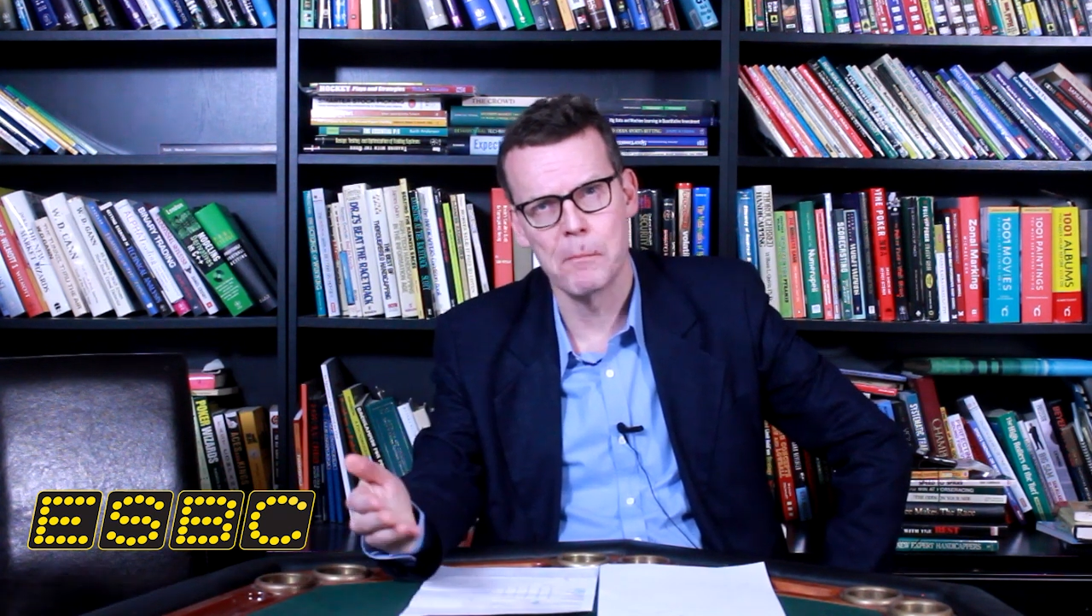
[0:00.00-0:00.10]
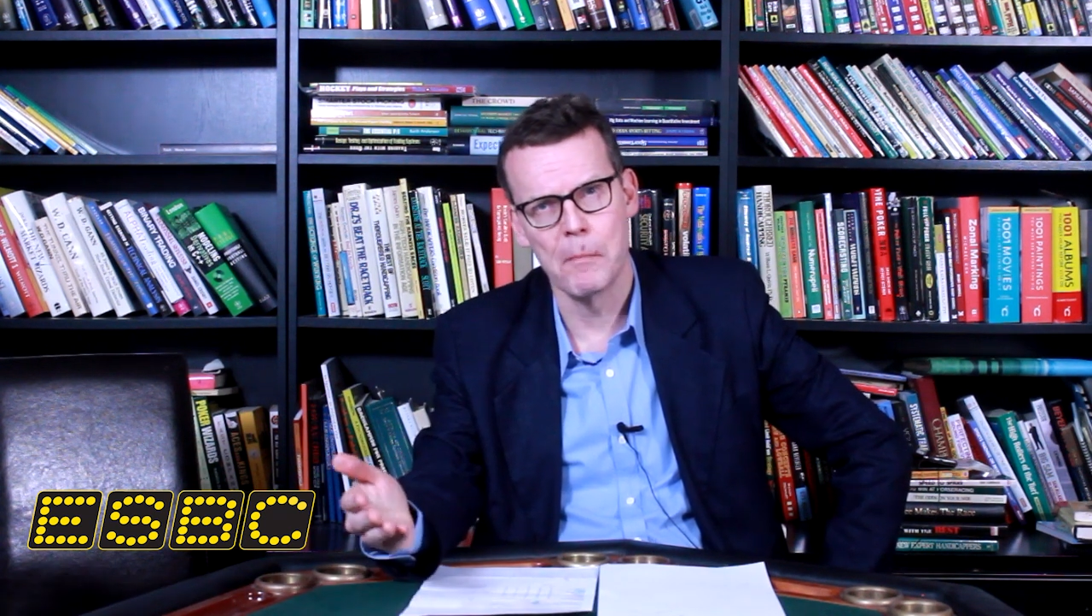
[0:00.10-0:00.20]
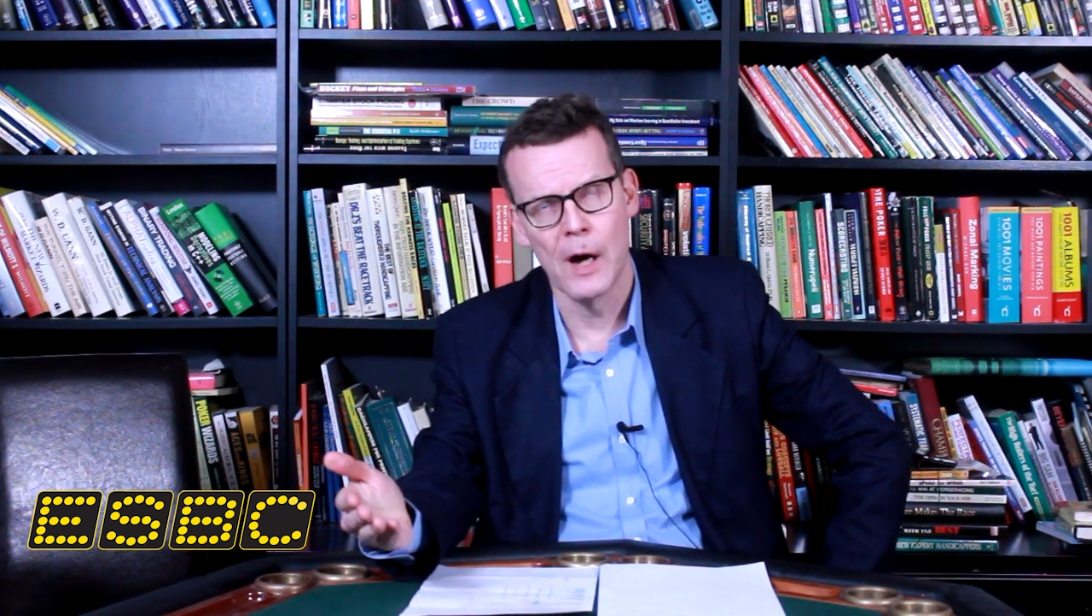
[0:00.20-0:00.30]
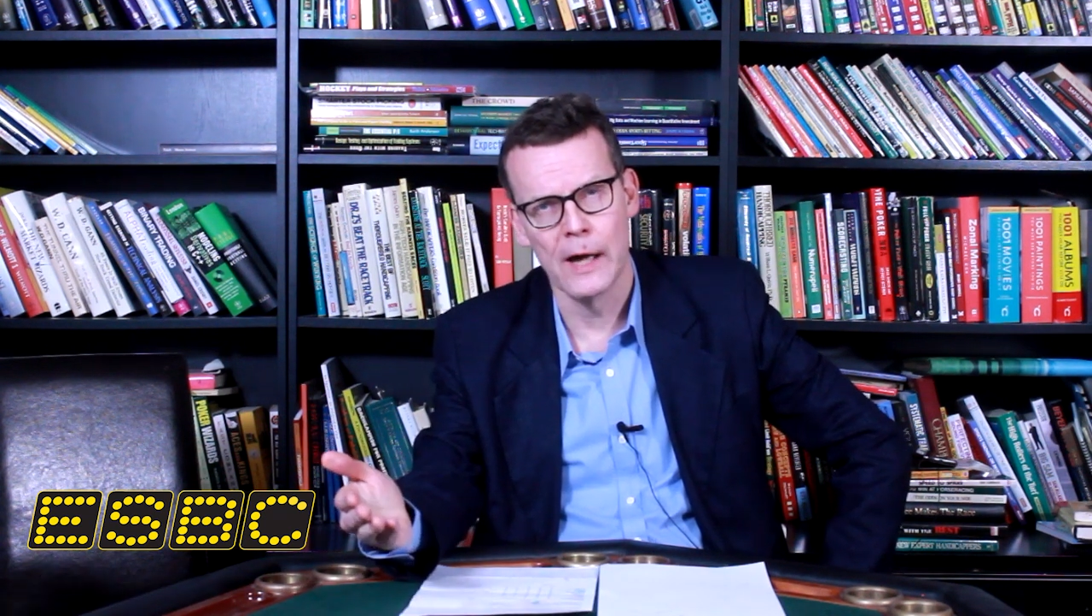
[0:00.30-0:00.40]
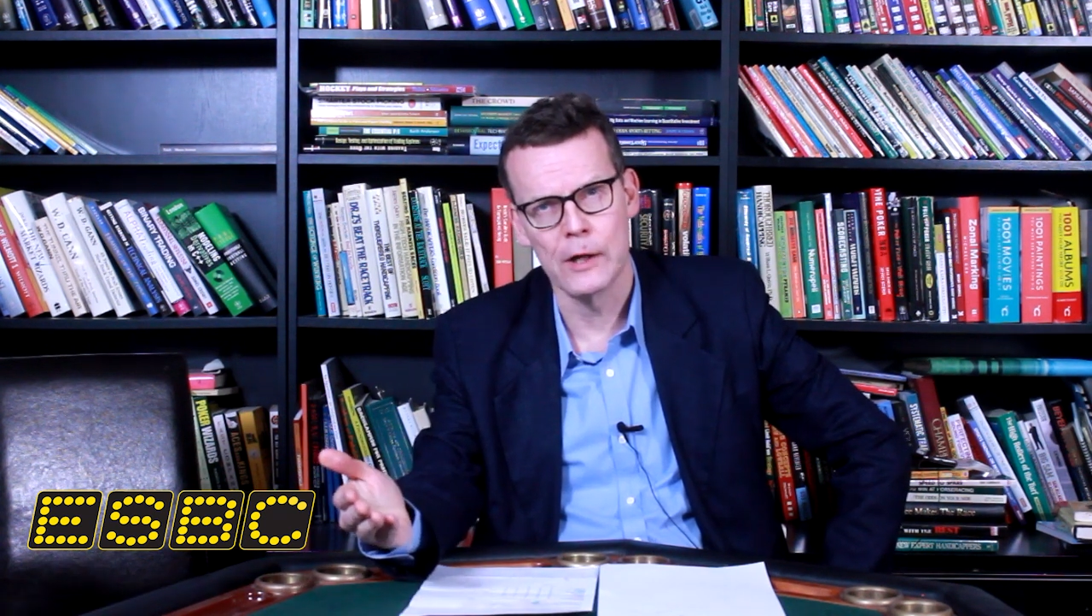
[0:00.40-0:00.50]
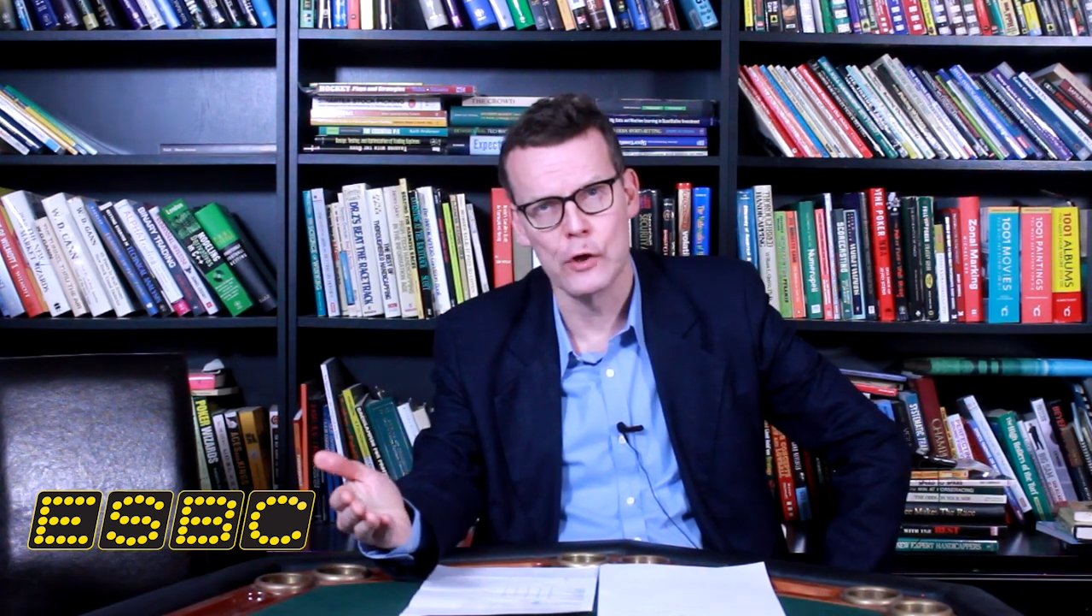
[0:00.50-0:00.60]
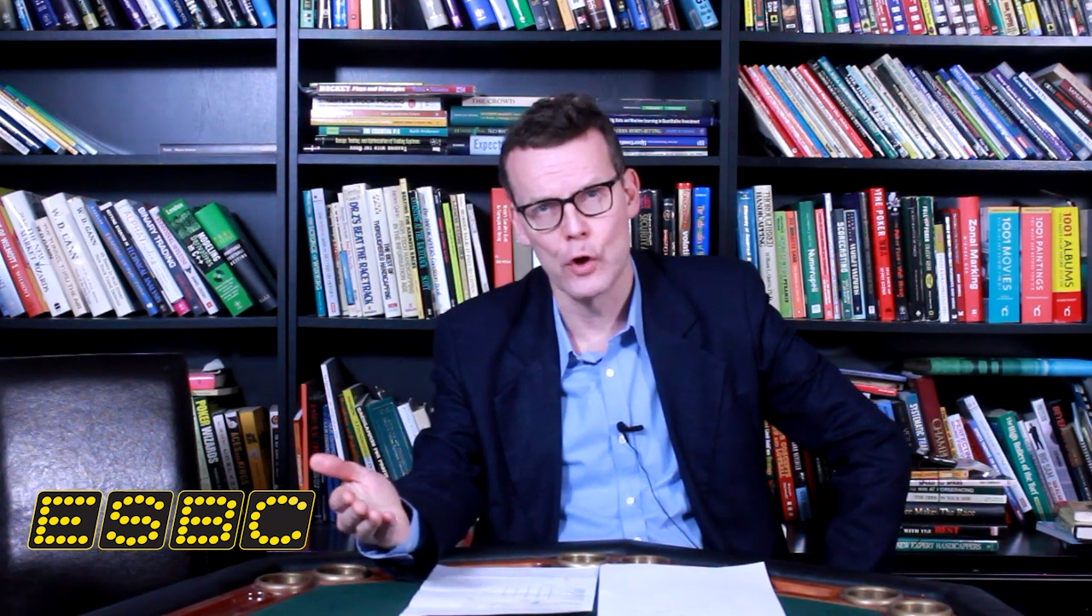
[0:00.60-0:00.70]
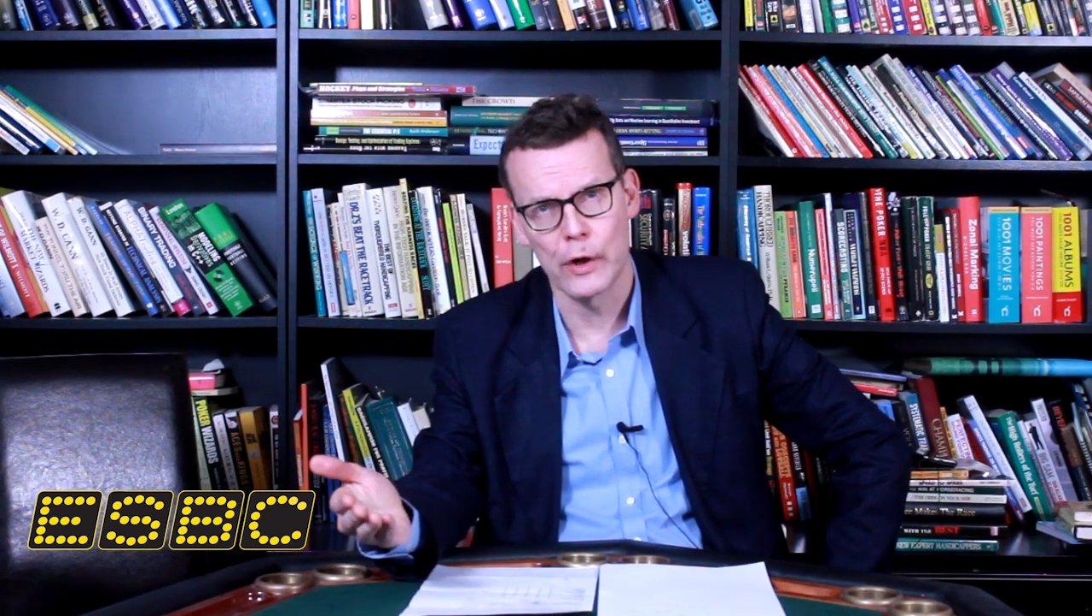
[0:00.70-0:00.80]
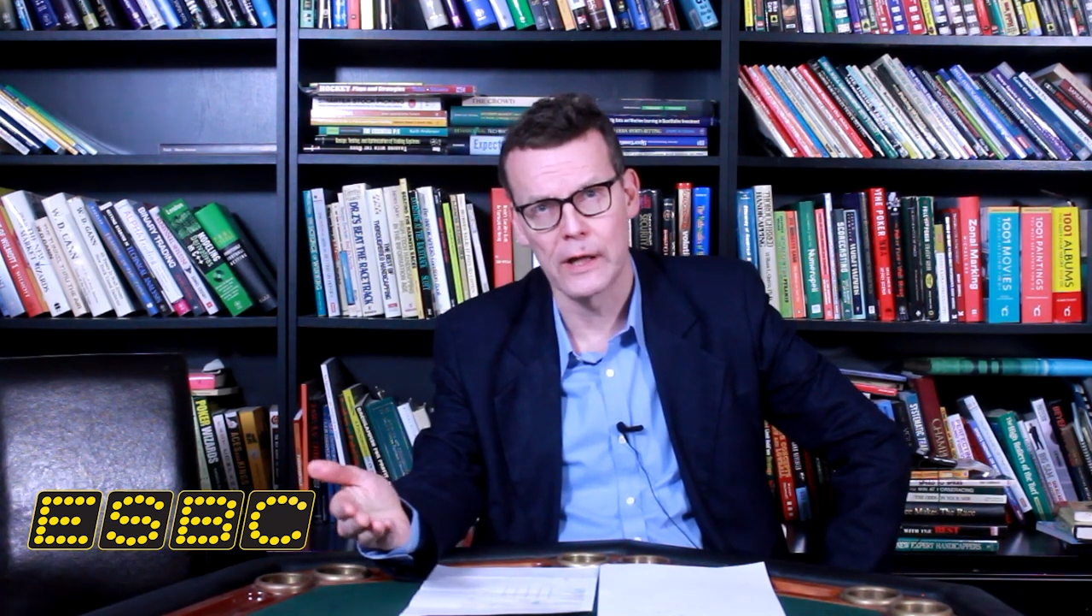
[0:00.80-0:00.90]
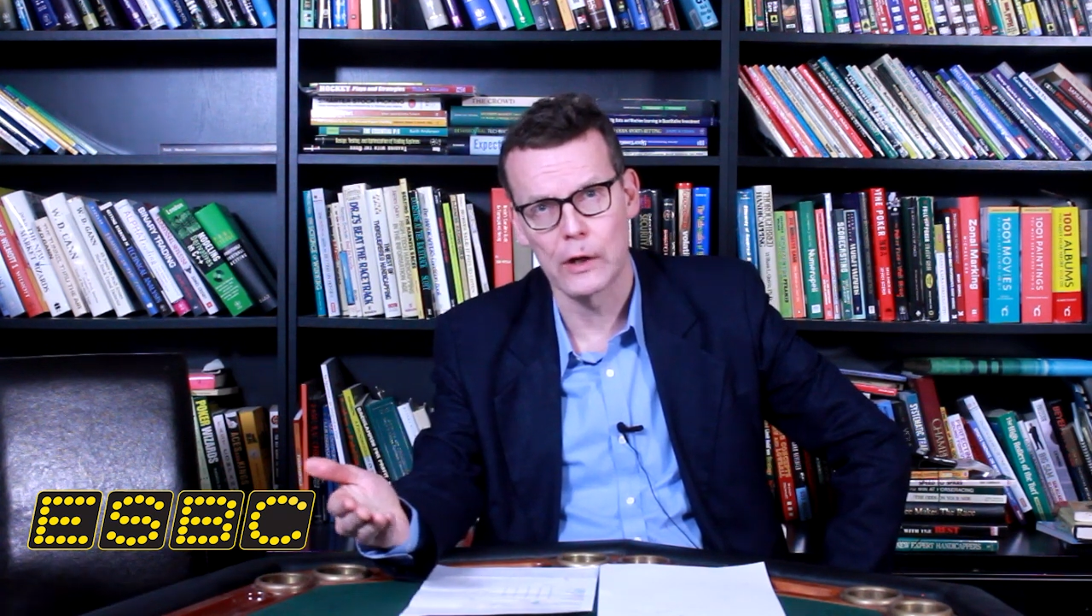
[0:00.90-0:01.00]
by
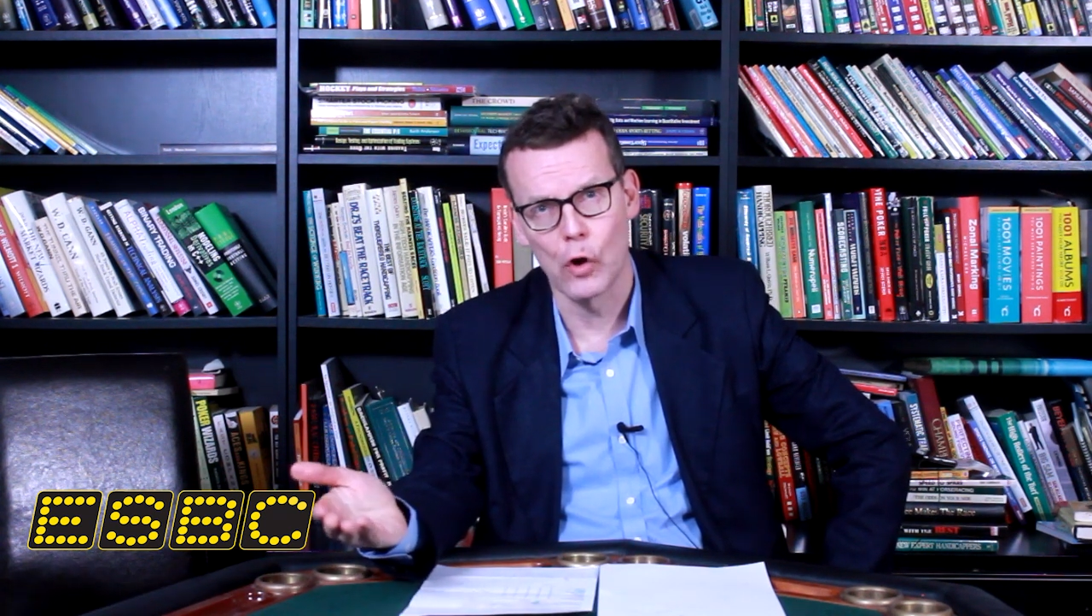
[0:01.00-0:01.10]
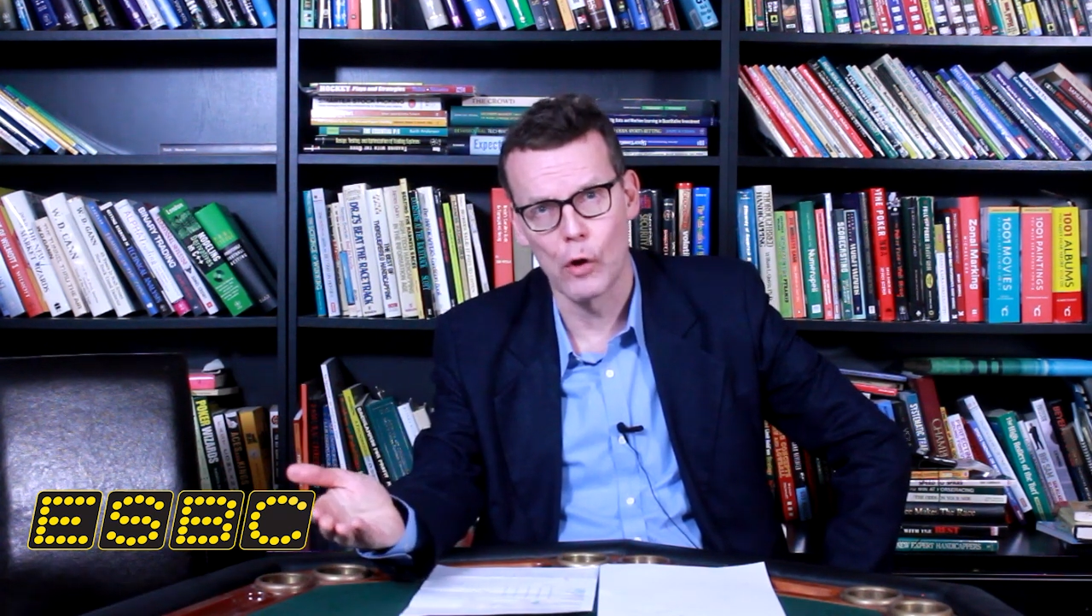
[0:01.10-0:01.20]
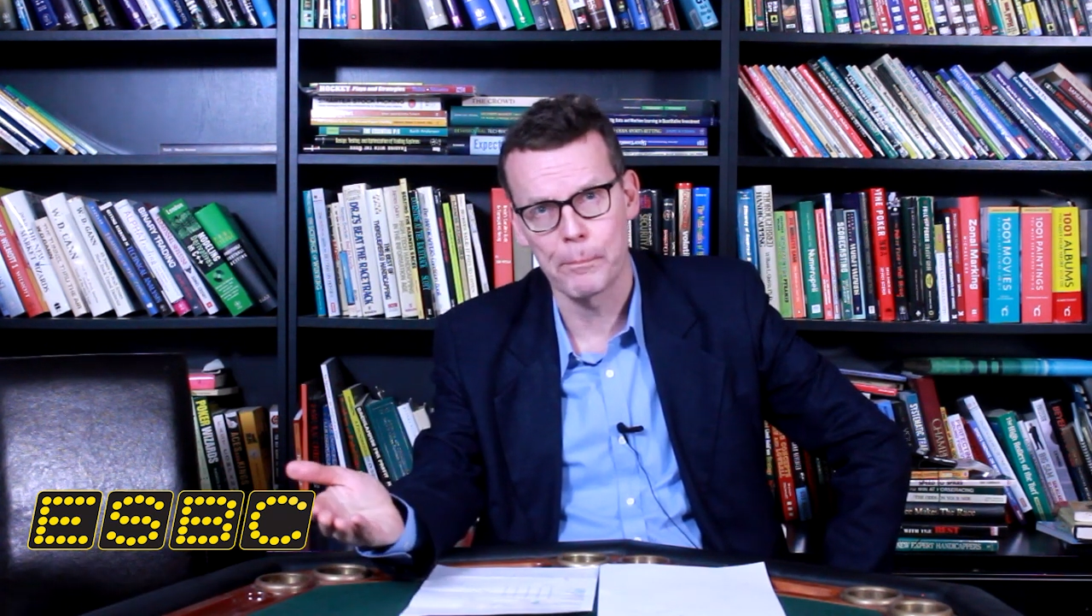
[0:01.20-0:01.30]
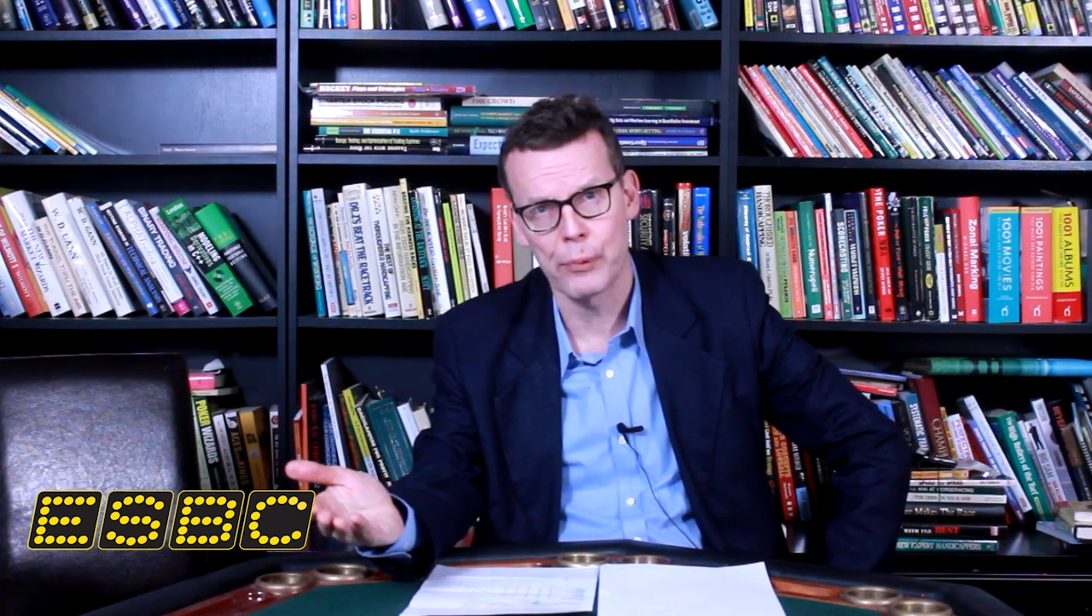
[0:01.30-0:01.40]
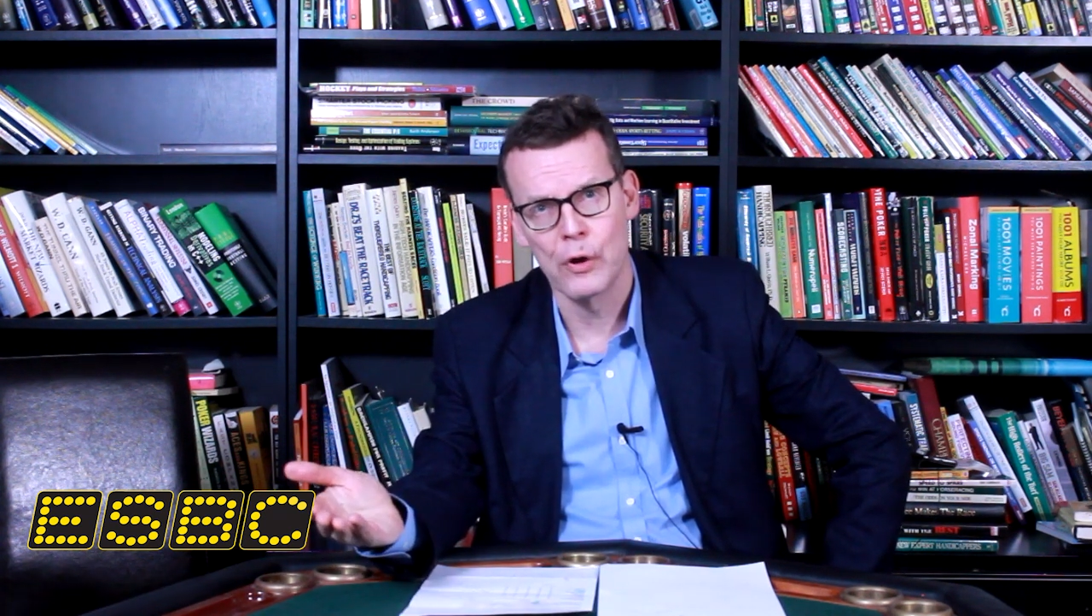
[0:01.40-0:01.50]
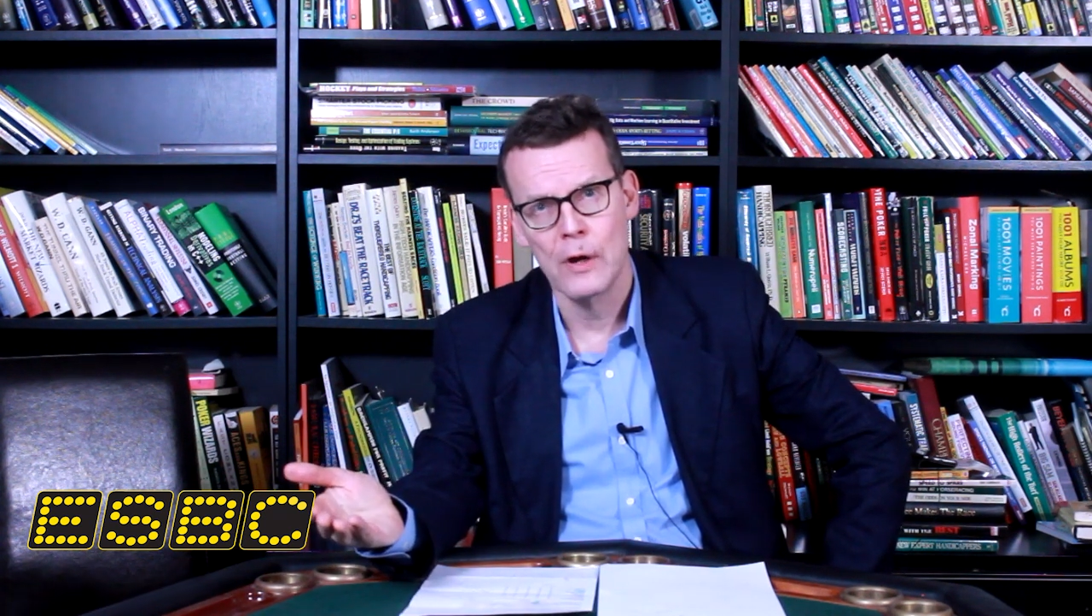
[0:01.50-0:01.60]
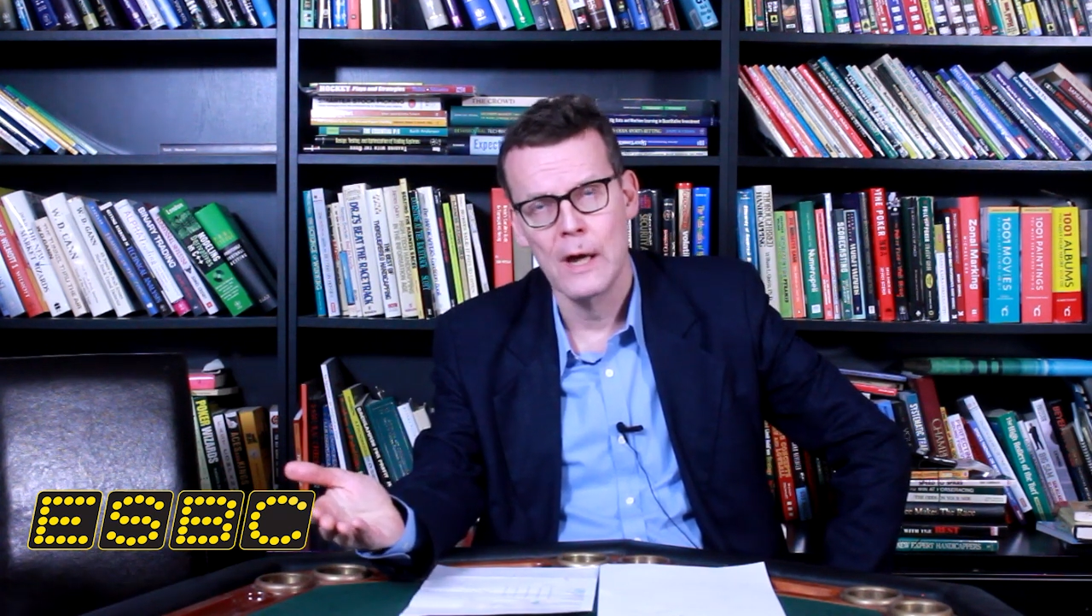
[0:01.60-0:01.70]
Jürgen Klopp,